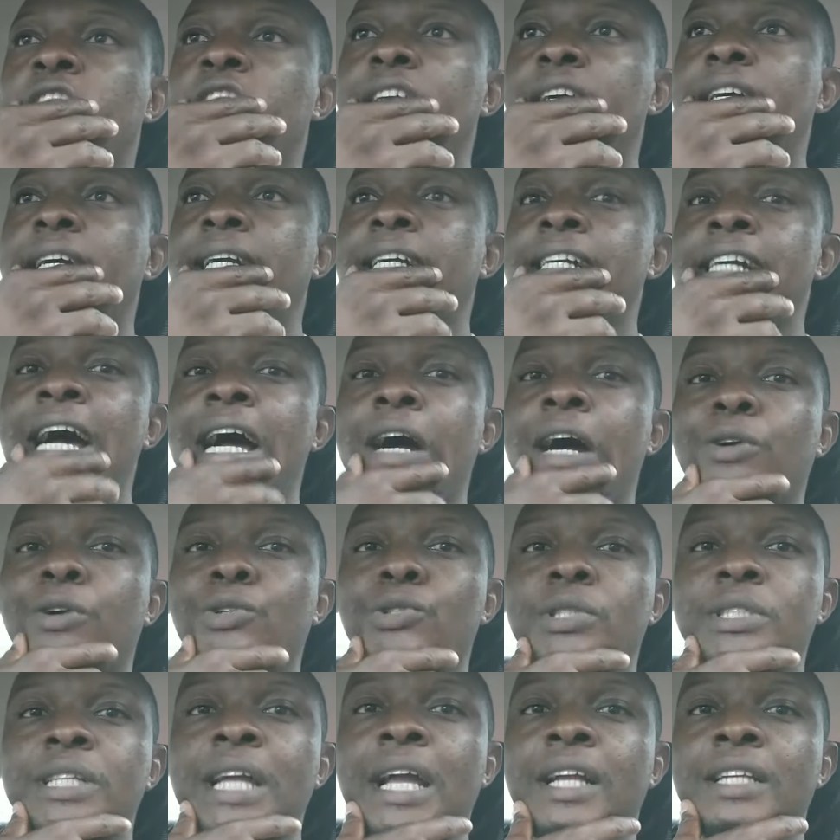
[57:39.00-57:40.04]
You go see
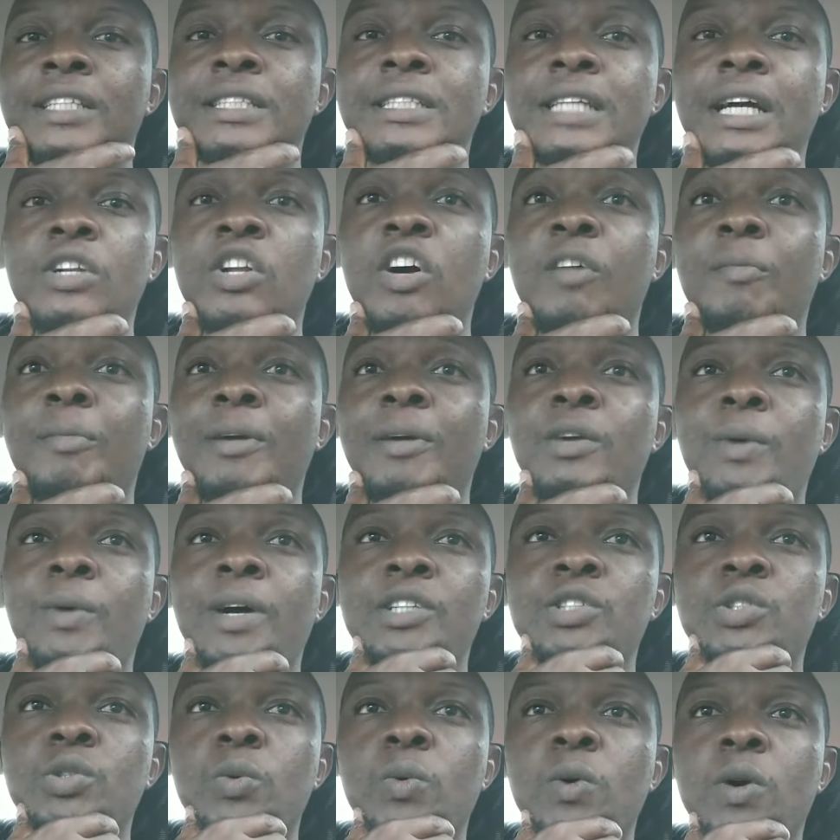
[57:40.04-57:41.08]
crowd. Nigeria,
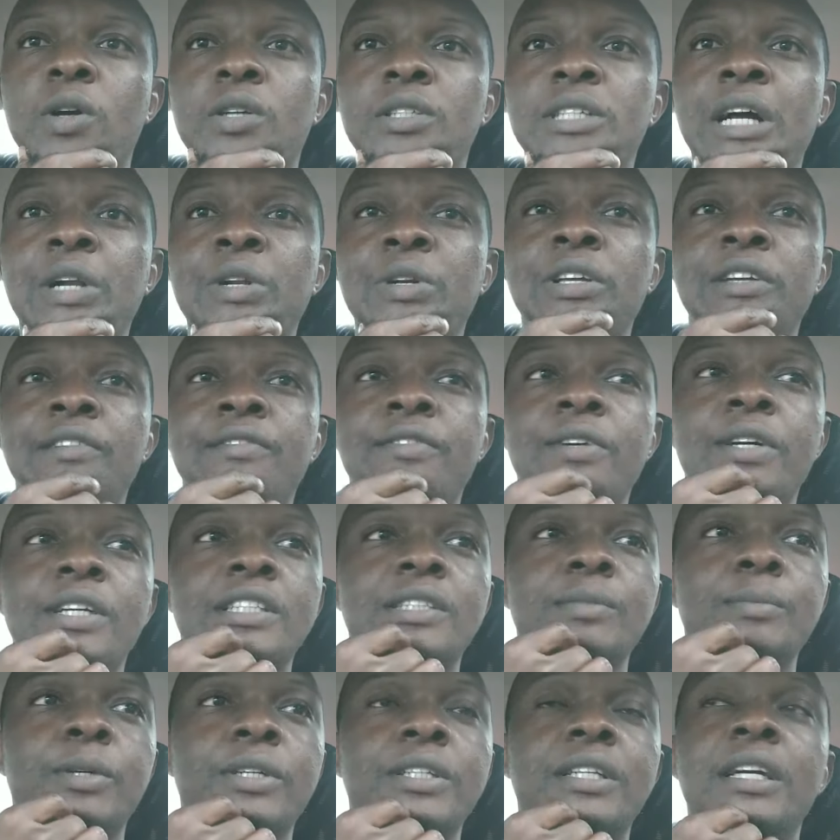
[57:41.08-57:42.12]
nobody wants to work. They are looking
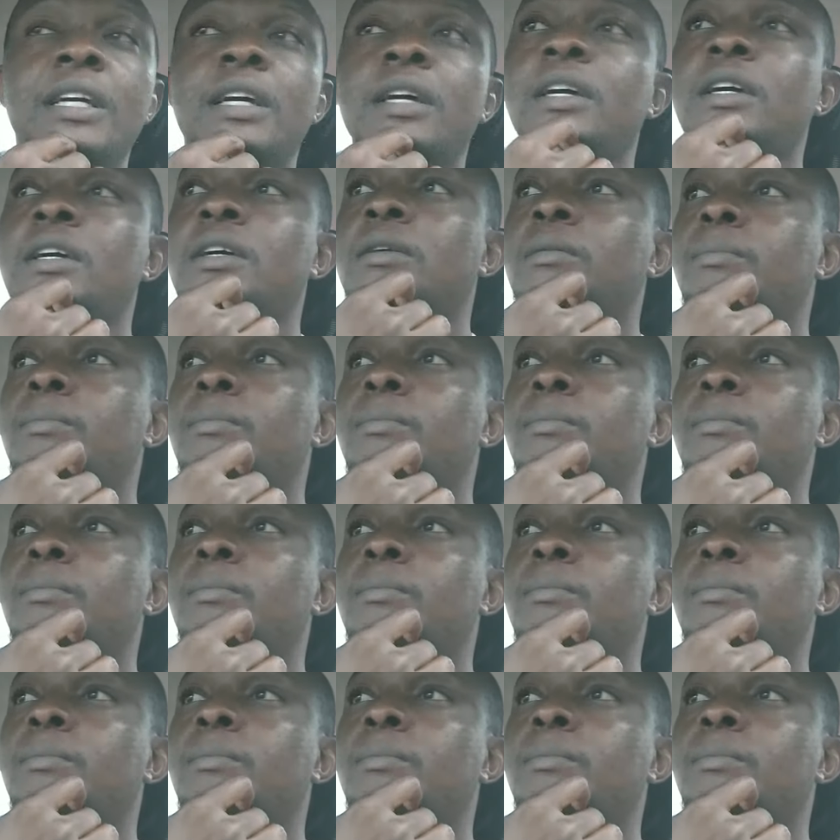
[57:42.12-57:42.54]
for easy money.